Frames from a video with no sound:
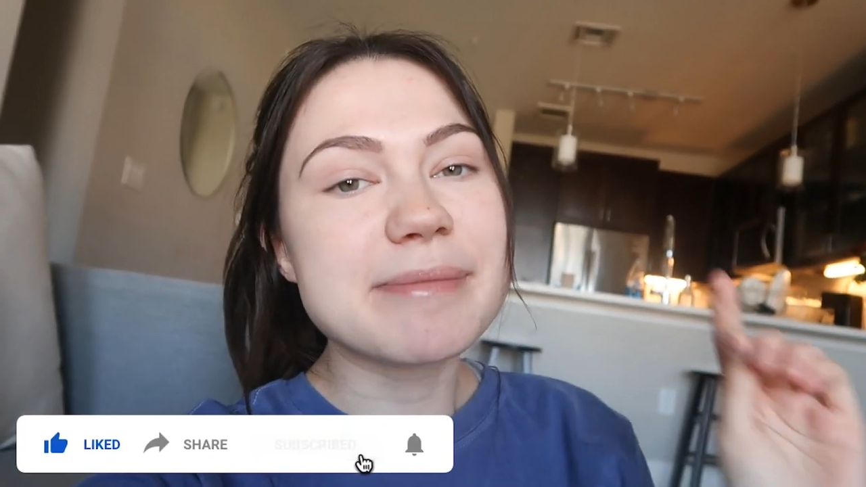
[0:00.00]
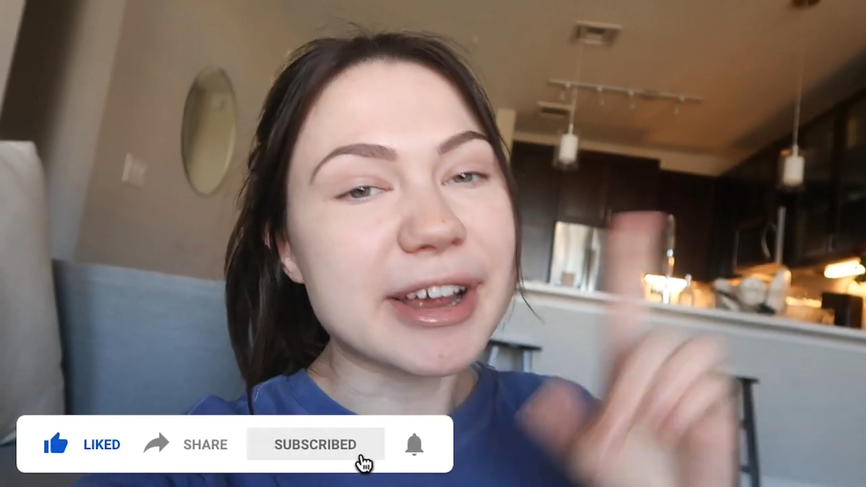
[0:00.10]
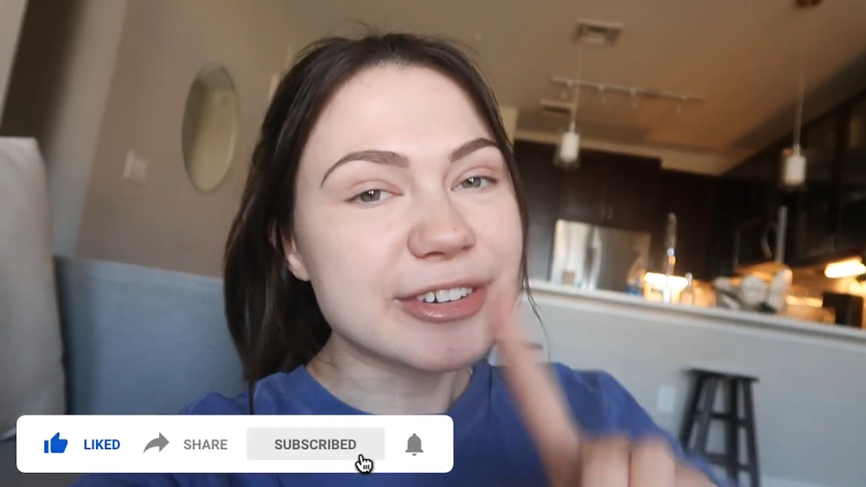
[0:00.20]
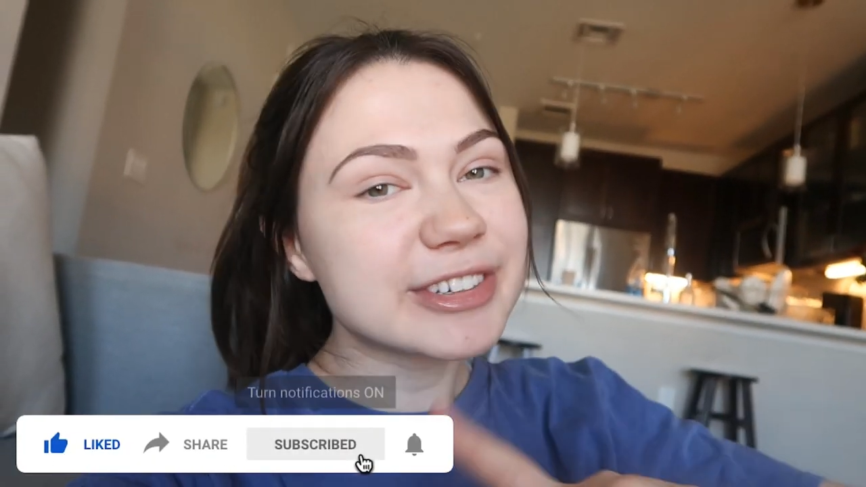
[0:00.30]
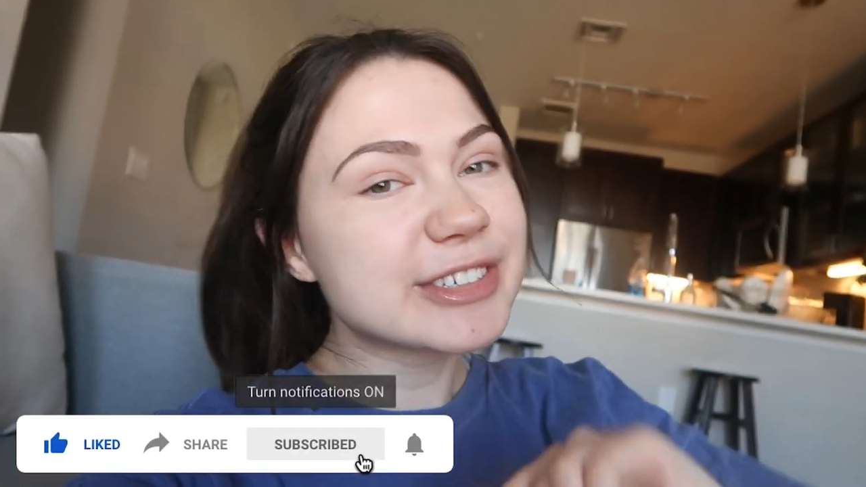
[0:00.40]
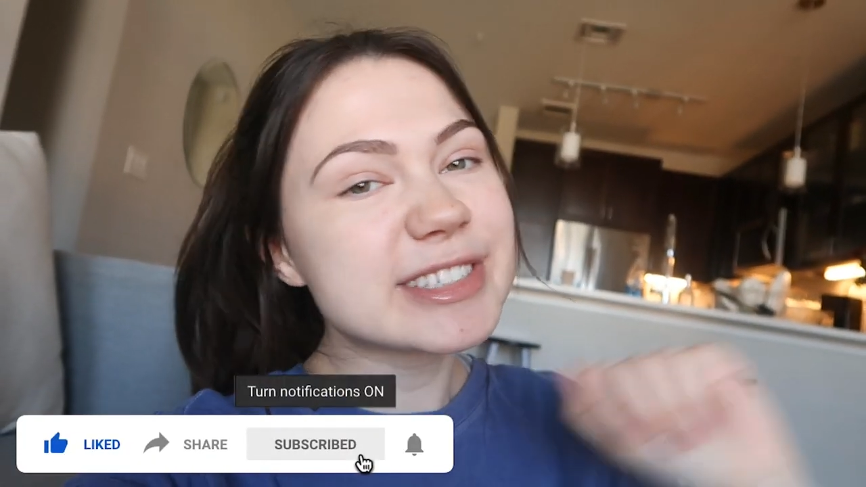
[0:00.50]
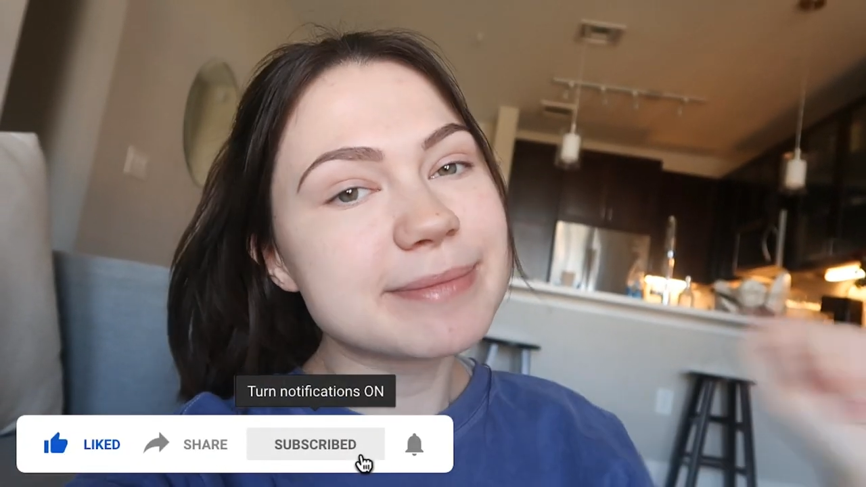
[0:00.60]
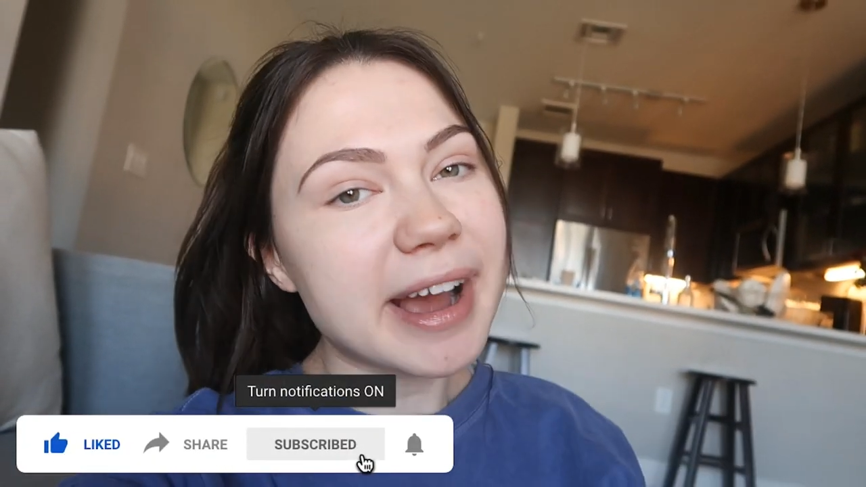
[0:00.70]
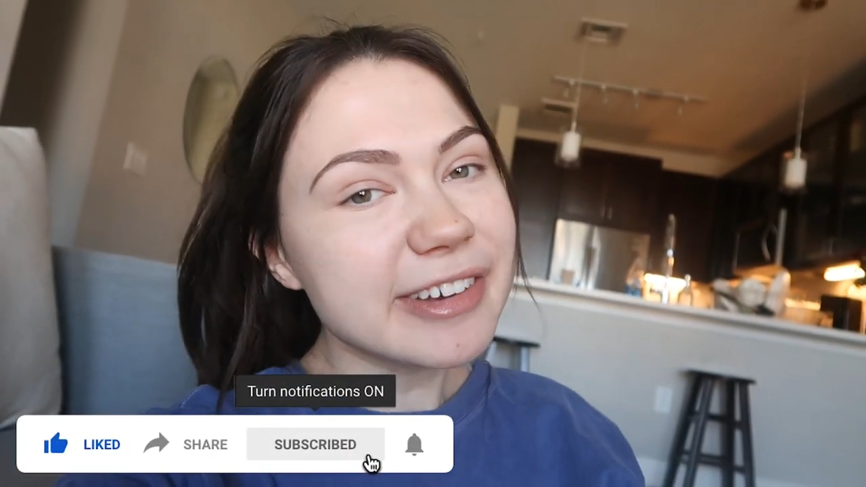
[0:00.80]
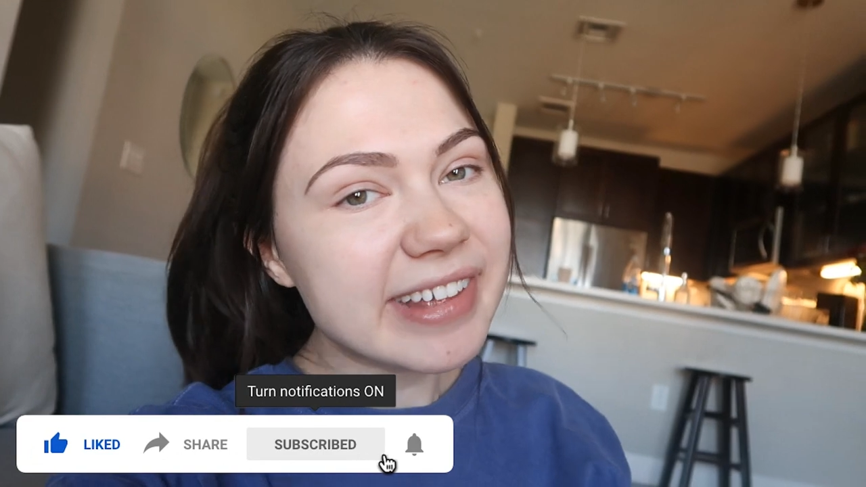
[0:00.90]
make sure to
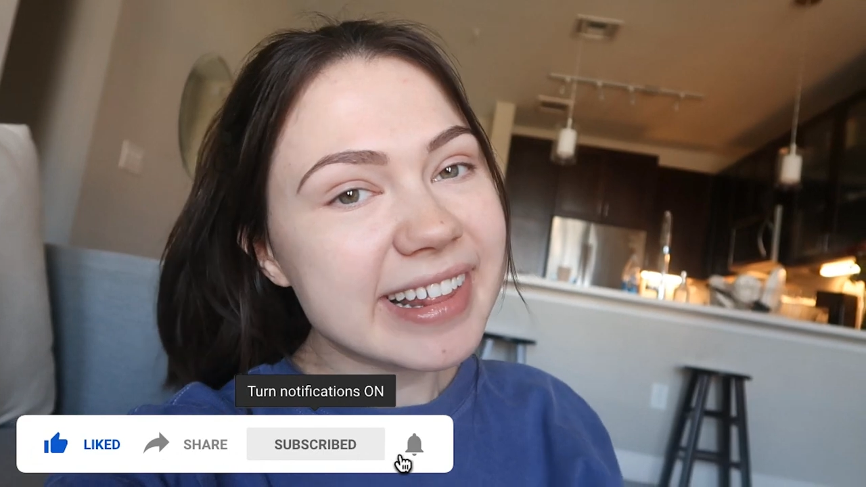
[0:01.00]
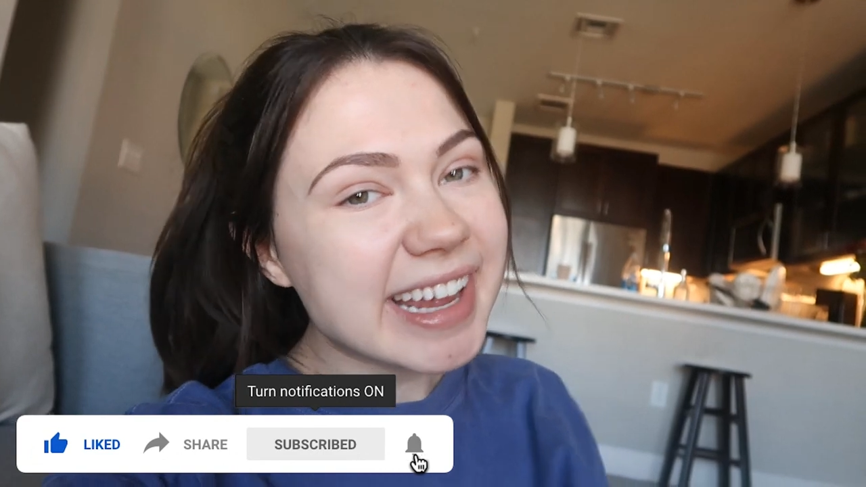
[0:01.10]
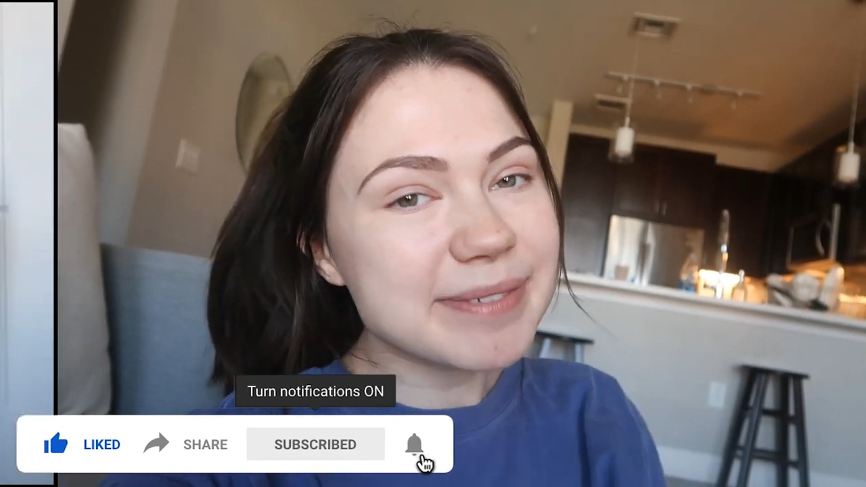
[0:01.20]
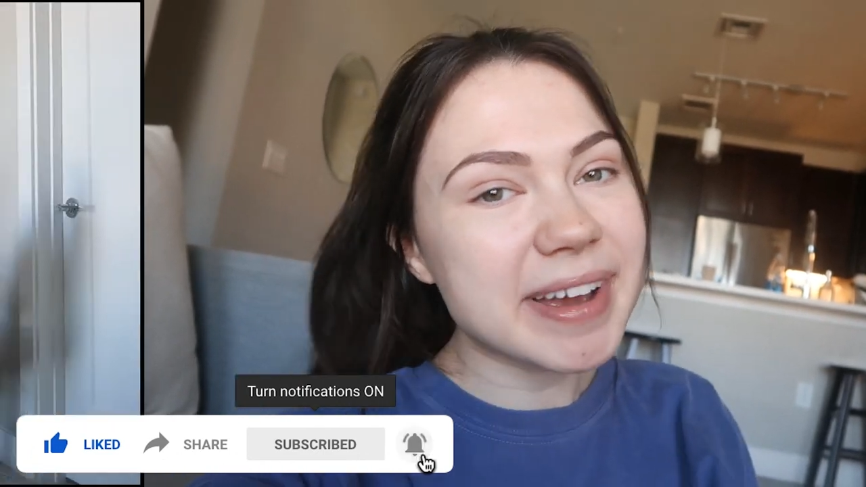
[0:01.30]
smash that like